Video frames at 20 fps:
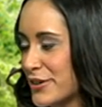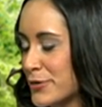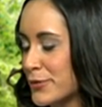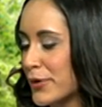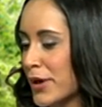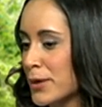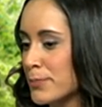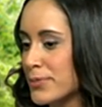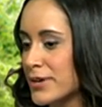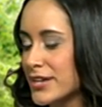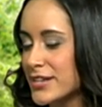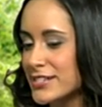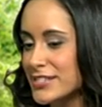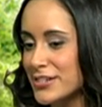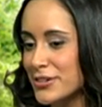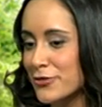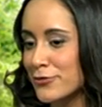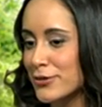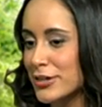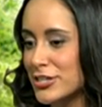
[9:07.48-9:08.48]
Well, I picked
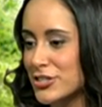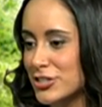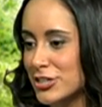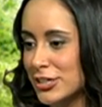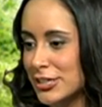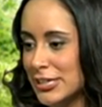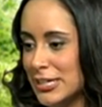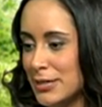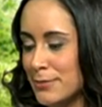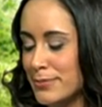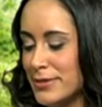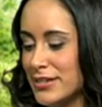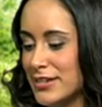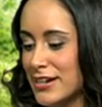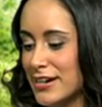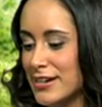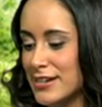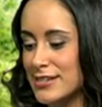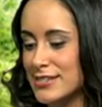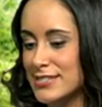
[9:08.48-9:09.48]
it originally
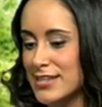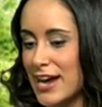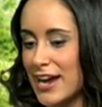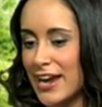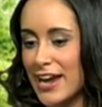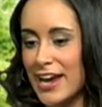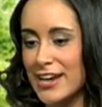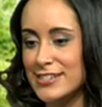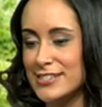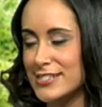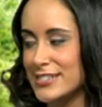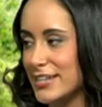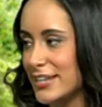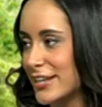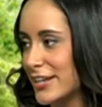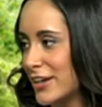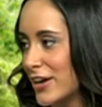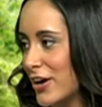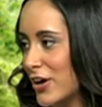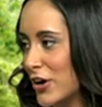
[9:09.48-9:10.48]
because I had seen
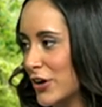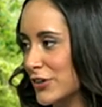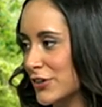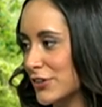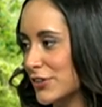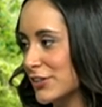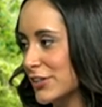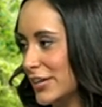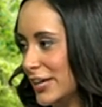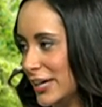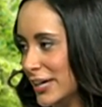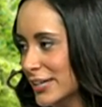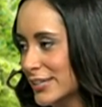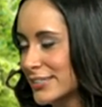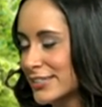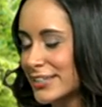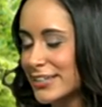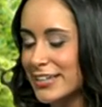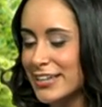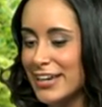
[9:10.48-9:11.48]
it on Glee,
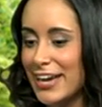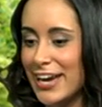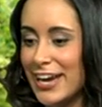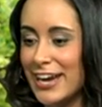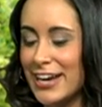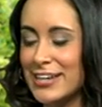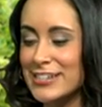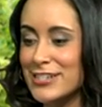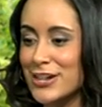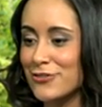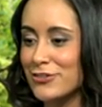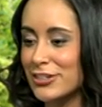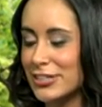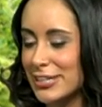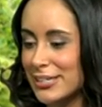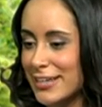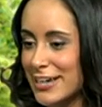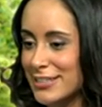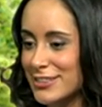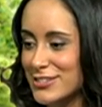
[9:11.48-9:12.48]
and I really
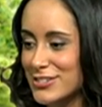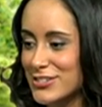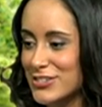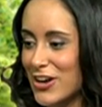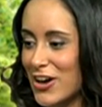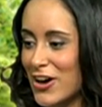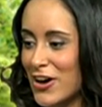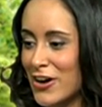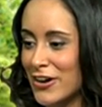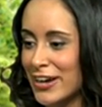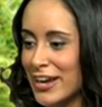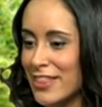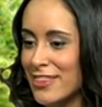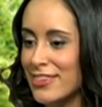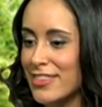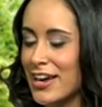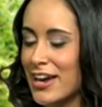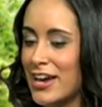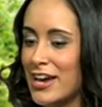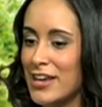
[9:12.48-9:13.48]
liked the song, and
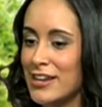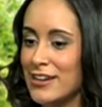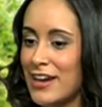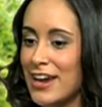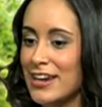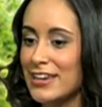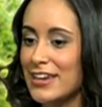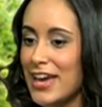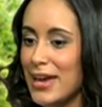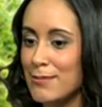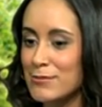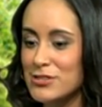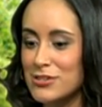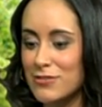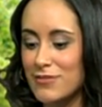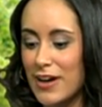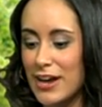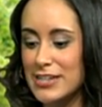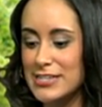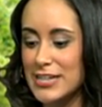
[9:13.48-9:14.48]
then I came to
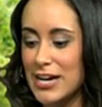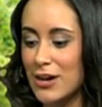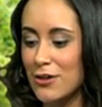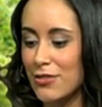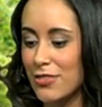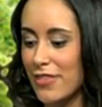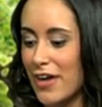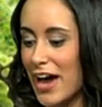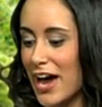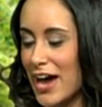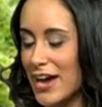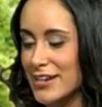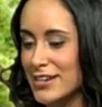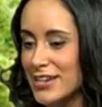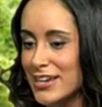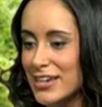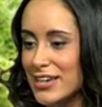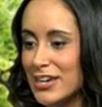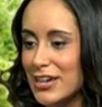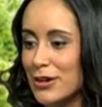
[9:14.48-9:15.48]
find out that
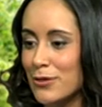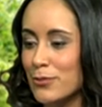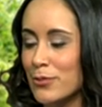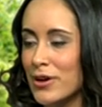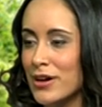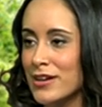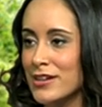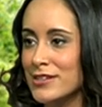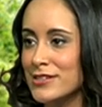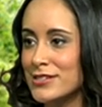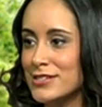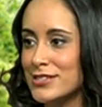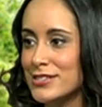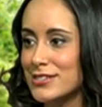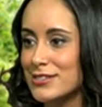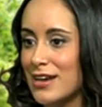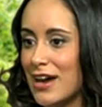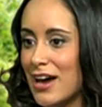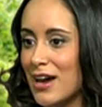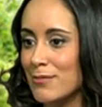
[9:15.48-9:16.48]
it
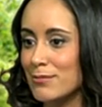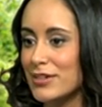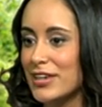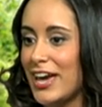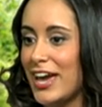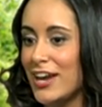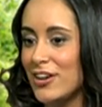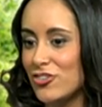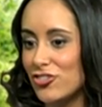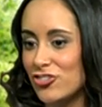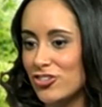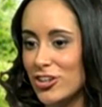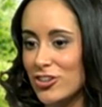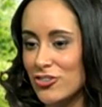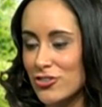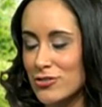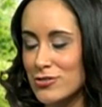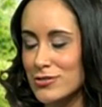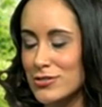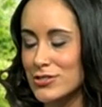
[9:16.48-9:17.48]
was Kate
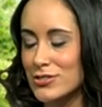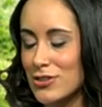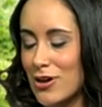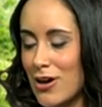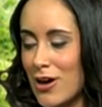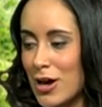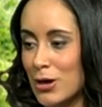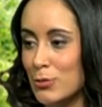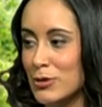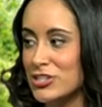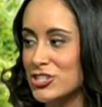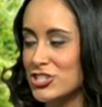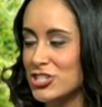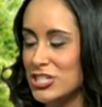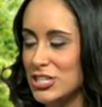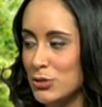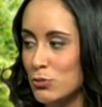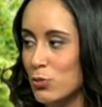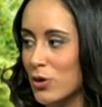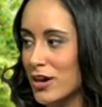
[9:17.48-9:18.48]
Shindle's song when
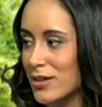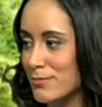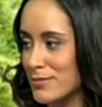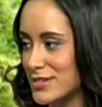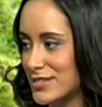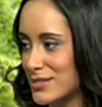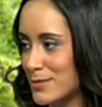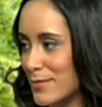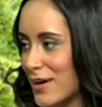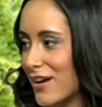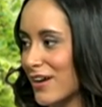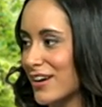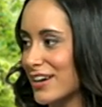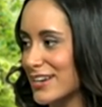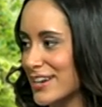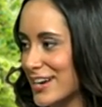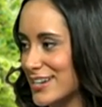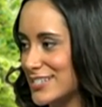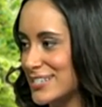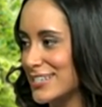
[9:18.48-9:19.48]
she won Miss America
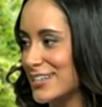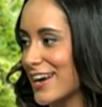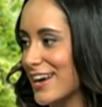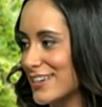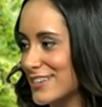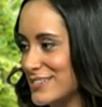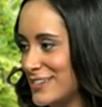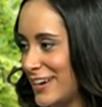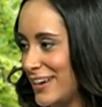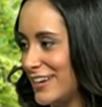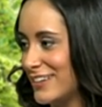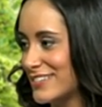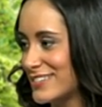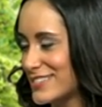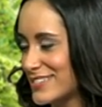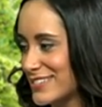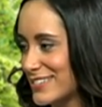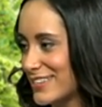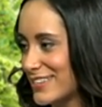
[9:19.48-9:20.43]
1998.